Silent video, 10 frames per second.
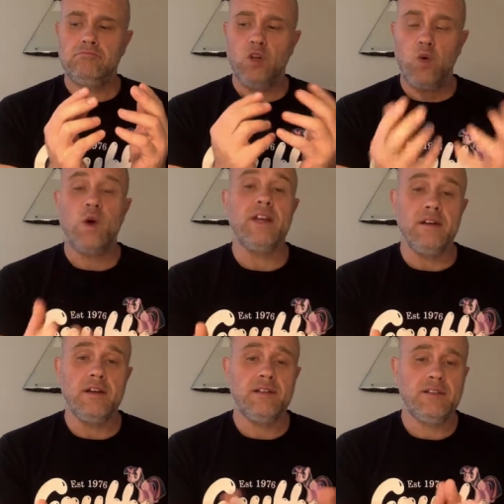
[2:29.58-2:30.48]

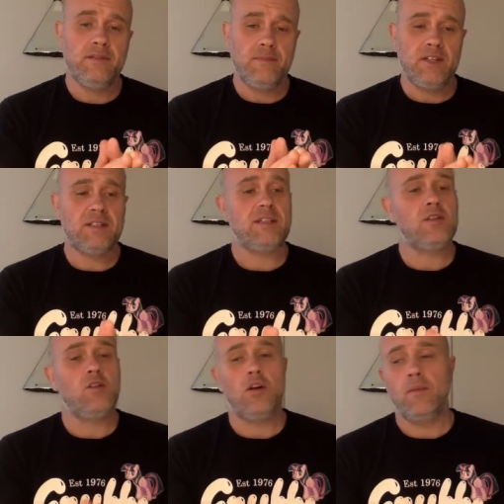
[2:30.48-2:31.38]
queerness. It's to
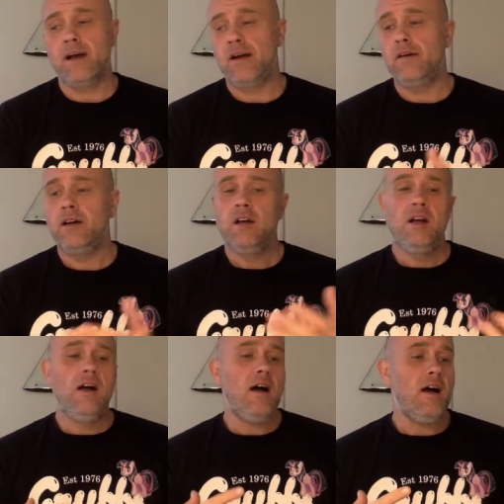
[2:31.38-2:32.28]
talk about
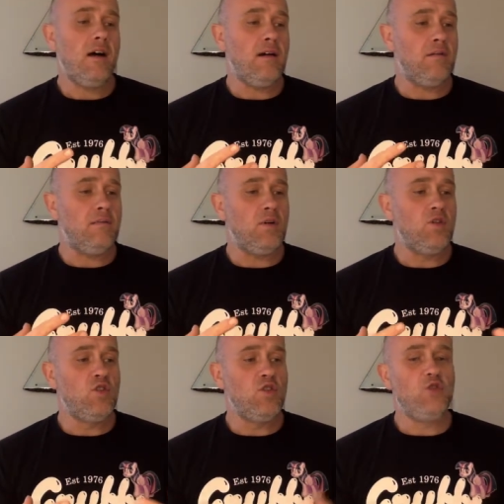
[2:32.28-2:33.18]
um,
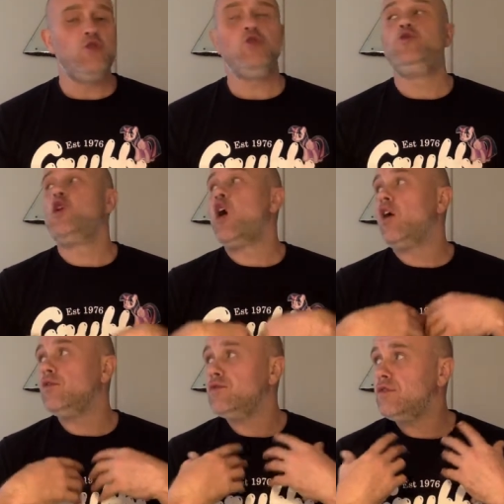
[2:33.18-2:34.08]

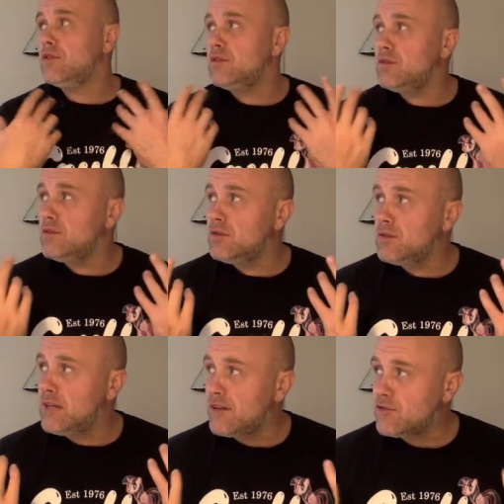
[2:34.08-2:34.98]
non
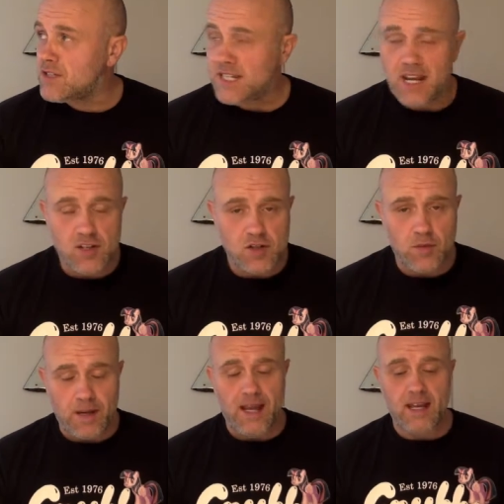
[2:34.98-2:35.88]
heterosexual
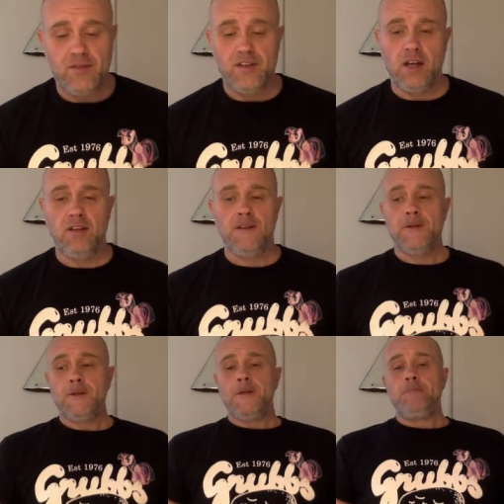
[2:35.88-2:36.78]
behaviour.
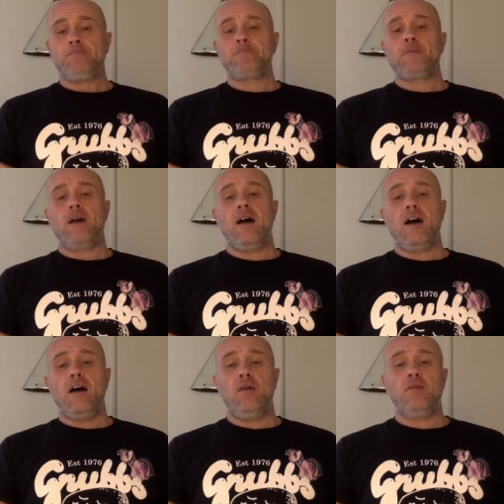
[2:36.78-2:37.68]

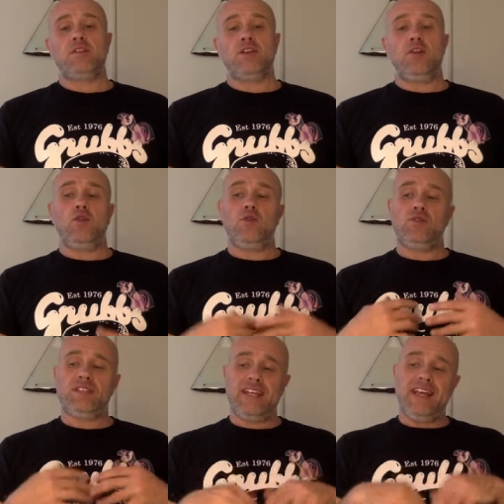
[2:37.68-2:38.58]
Um, so
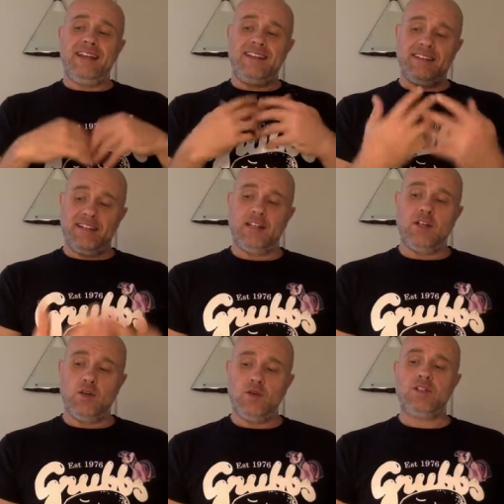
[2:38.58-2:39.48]
saying this in a
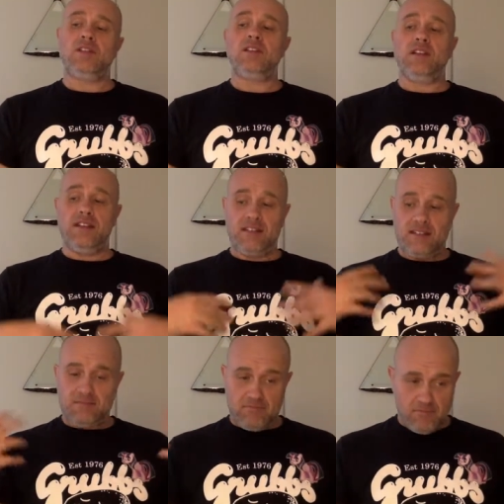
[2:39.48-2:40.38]
culture that
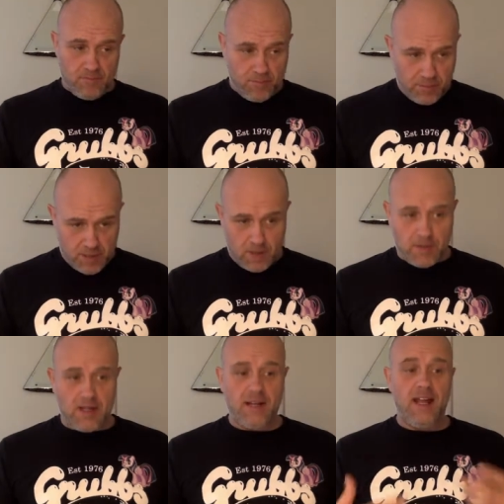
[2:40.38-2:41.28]
is
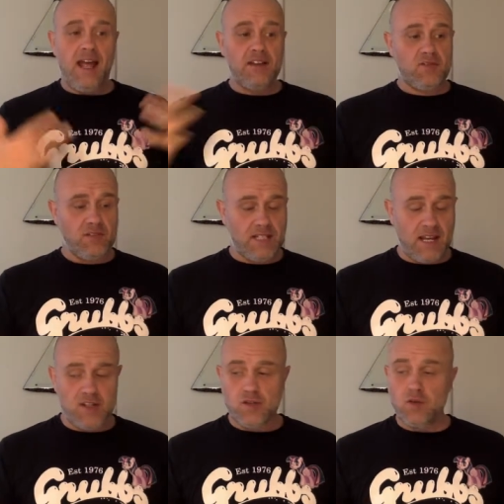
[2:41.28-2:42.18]
predominantly a
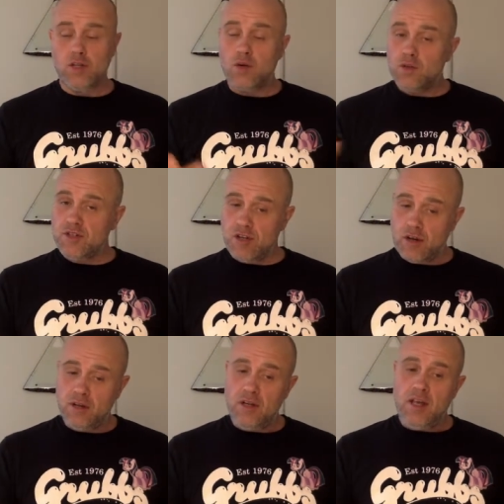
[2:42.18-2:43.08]
heterosexual culture,
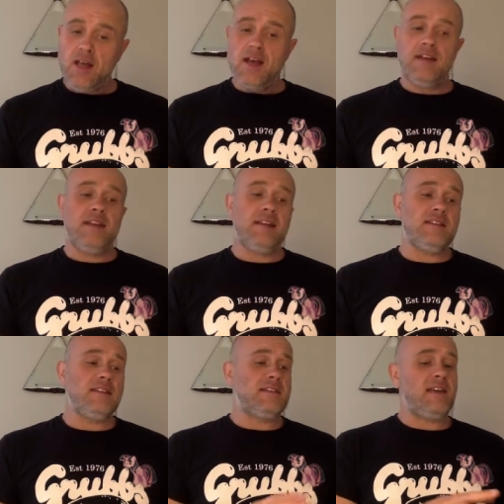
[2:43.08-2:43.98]
and then
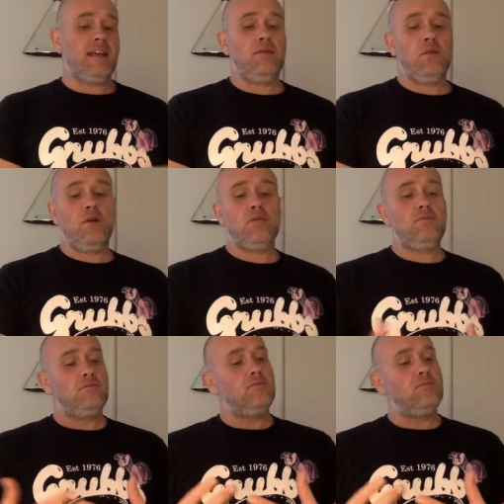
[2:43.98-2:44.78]
to say, well,